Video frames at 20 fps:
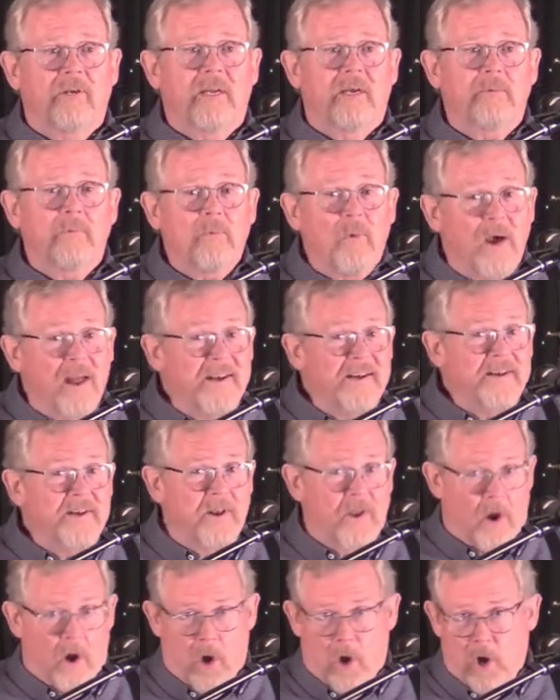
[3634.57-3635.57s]
And I
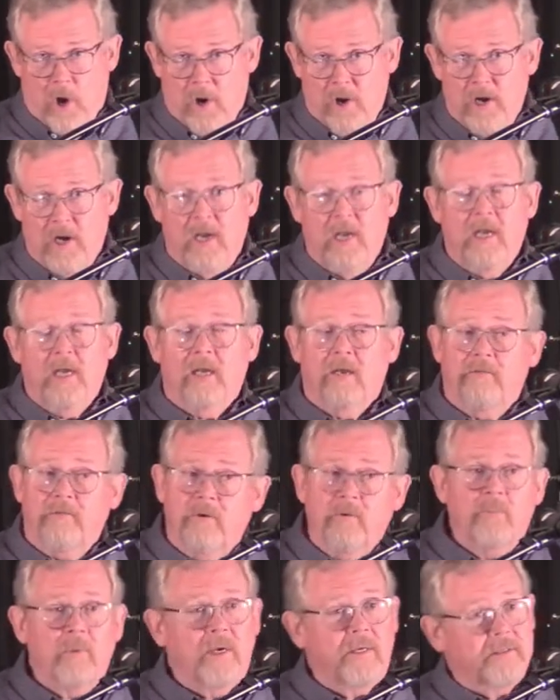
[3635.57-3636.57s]
wonder if
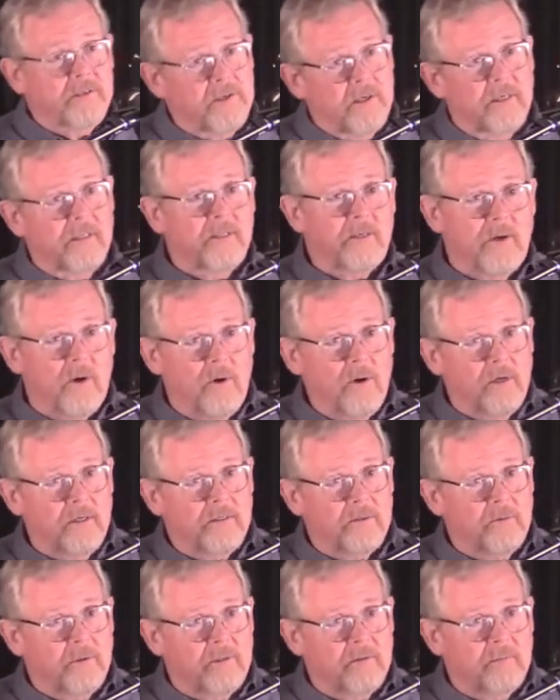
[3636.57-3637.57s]
you might sing the
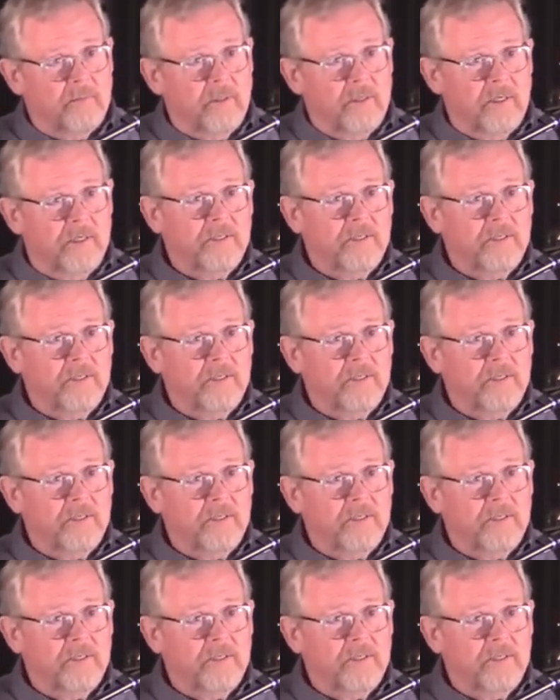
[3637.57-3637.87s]
chorus with me.